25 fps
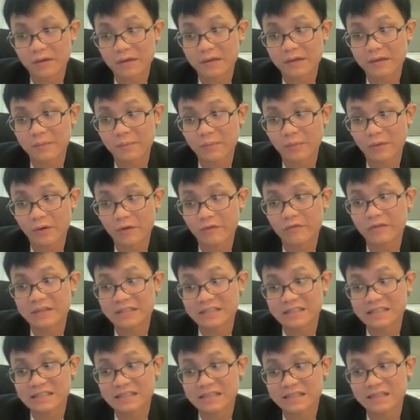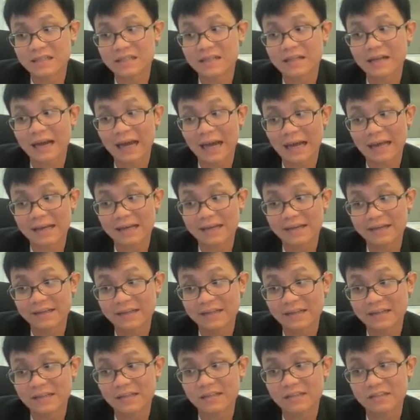the more resistant, the higher the
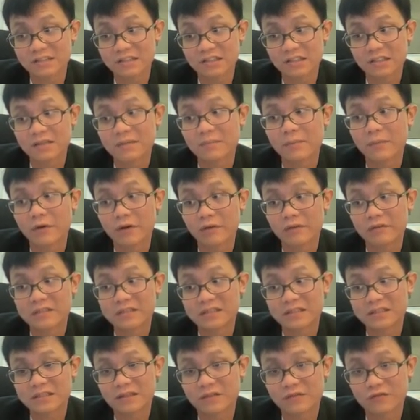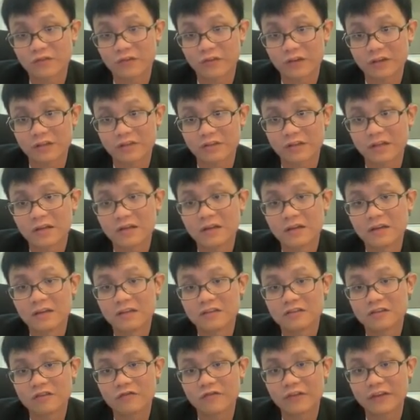inertia, more resistant for it.
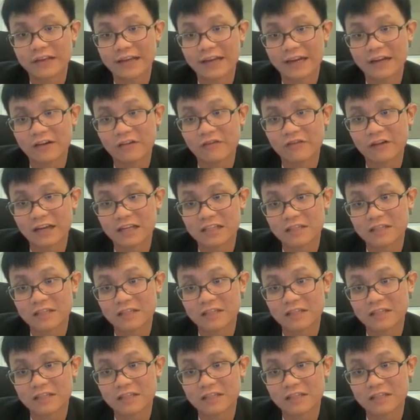So we can do